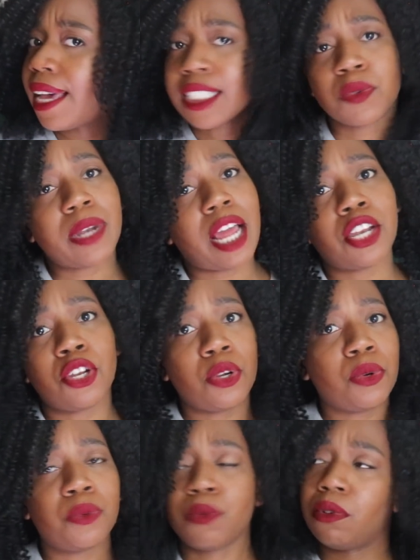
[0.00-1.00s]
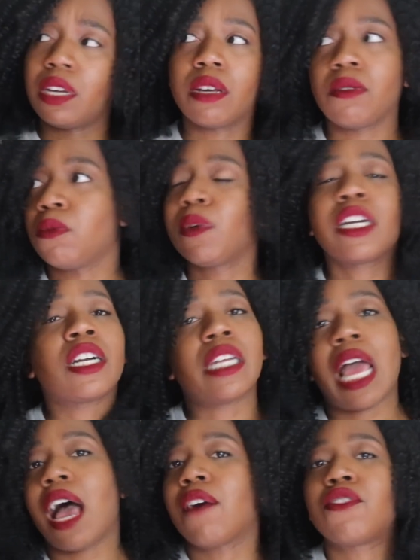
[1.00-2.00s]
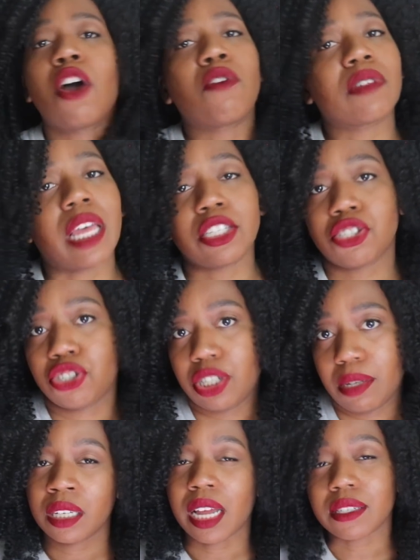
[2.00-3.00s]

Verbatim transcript: That's when I knew we couldn't have no relationship.